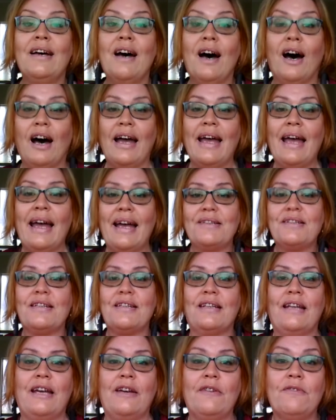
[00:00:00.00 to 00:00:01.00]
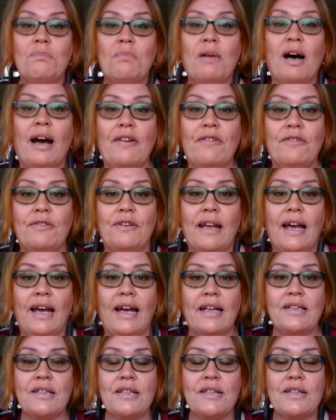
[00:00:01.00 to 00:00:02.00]
I had to leave my
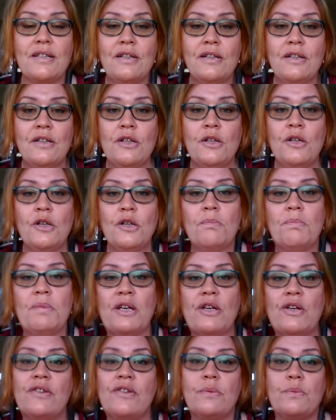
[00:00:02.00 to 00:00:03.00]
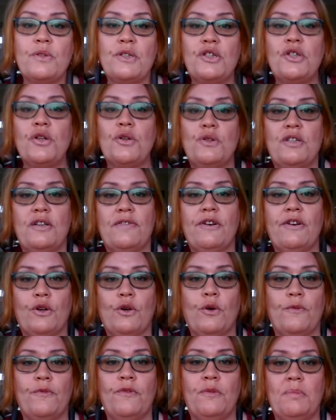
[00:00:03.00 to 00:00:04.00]
flat because it was too
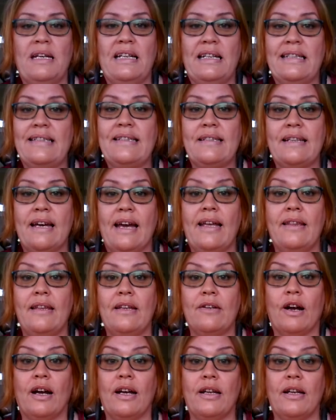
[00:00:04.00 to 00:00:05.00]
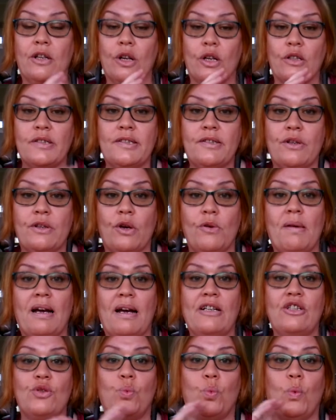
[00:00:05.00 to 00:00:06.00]
difficult for me to stay there. I'd lost so
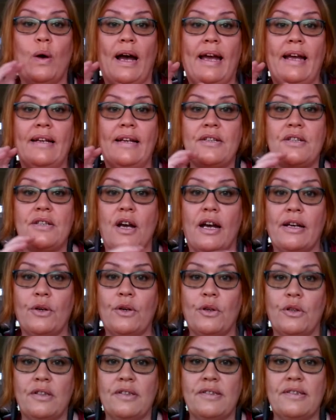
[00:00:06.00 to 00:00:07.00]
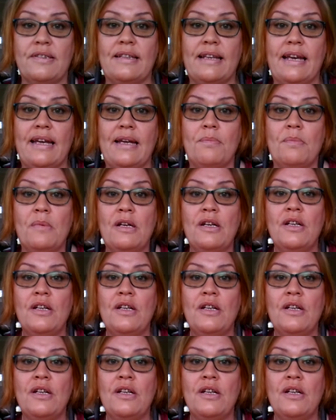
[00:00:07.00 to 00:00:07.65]
much weight, I couldn't sleep.